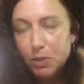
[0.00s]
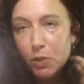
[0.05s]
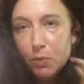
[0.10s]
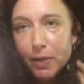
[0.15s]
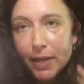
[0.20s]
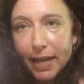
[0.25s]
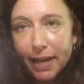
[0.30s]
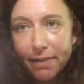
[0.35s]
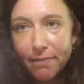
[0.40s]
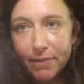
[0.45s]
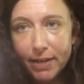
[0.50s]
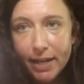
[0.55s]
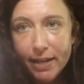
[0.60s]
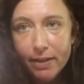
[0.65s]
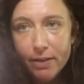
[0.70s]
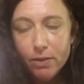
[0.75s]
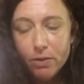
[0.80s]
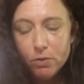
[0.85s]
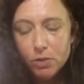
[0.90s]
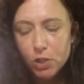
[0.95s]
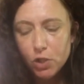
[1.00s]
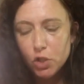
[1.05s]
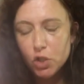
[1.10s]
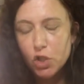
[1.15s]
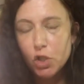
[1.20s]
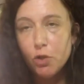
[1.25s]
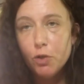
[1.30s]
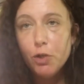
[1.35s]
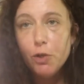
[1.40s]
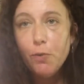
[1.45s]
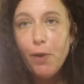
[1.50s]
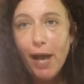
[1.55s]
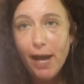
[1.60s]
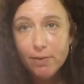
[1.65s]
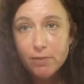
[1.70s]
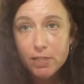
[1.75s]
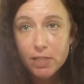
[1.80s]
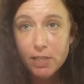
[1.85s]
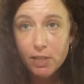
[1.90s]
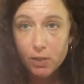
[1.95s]
doing a video to show you how
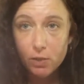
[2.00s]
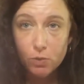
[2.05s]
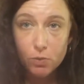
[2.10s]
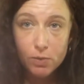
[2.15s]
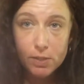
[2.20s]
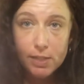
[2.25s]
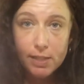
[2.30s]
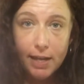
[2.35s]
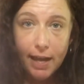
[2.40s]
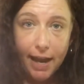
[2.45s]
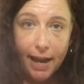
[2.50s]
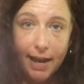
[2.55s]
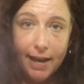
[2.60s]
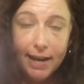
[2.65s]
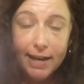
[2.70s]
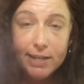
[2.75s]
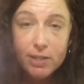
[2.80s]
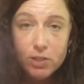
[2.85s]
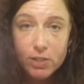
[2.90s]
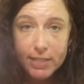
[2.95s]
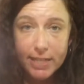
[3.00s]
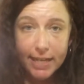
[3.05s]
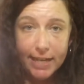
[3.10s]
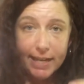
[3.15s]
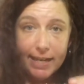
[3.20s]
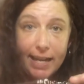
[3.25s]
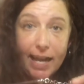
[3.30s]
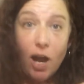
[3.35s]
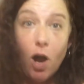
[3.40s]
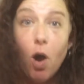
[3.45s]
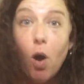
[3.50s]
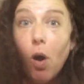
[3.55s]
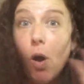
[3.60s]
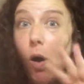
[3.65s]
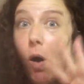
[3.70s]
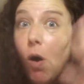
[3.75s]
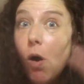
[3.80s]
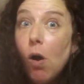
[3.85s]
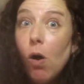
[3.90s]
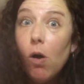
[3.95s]
to use a hair stick and get
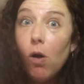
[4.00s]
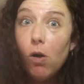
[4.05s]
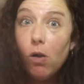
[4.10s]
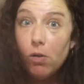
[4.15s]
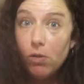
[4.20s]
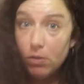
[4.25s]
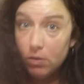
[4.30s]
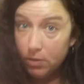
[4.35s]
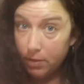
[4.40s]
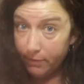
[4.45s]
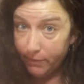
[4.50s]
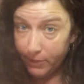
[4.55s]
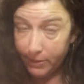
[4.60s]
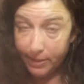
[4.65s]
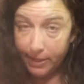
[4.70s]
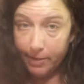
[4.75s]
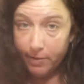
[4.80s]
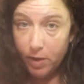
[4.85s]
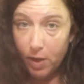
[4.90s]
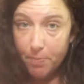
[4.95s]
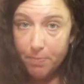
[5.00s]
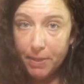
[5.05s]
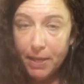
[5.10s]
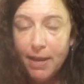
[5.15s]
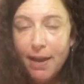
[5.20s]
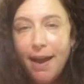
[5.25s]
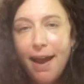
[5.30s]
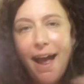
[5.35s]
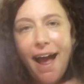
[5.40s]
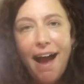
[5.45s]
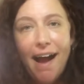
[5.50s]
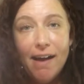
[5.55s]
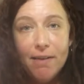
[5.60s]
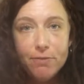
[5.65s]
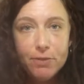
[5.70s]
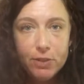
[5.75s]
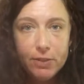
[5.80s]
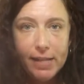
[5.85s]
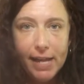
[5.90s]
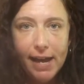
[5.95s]
all of your hair up.
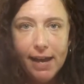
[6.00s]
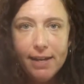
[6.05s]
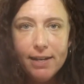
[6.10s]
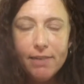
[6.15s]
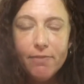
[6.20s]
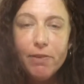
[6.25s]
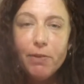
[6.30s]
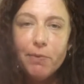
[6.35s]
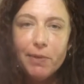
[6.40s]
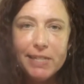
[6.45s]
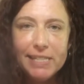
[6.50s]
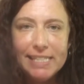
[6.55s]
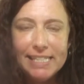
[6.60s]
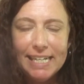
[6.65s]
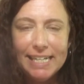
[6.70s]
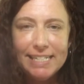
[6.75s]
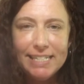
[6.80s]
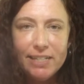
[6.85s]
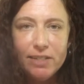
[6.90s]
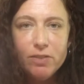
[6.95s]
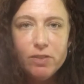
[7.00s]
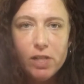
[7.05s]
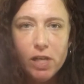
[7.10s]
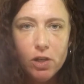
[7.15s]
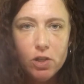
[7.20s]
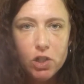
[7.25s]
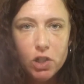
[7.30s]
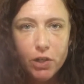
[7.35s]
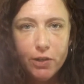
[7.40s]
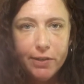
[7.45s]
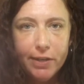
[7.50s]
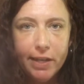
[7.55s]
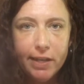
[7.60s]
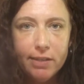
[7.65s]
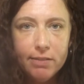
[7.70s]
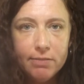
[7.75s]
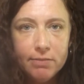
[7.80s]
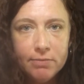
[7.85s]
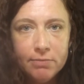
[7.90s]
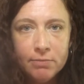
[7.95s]
After that, if you want to stay tuned, I'll show
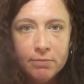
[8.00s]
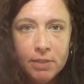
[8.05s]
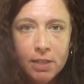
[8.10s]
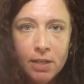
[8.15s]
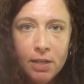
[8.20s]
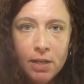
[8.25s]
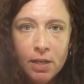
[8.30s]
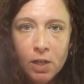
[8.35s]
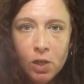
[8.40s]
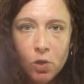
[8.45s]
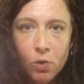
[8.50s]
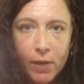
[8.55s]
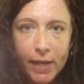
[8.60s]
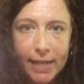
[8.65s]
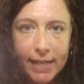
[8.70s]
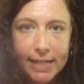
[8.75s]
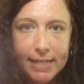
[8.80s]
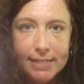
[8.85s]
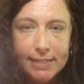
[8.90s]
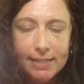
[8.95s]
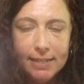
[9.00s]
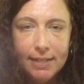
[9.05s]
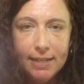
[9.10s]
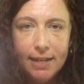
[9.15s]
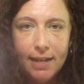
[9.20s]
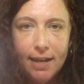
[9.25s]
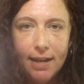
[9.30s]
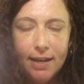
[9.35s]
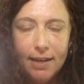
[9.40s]
you quick and easy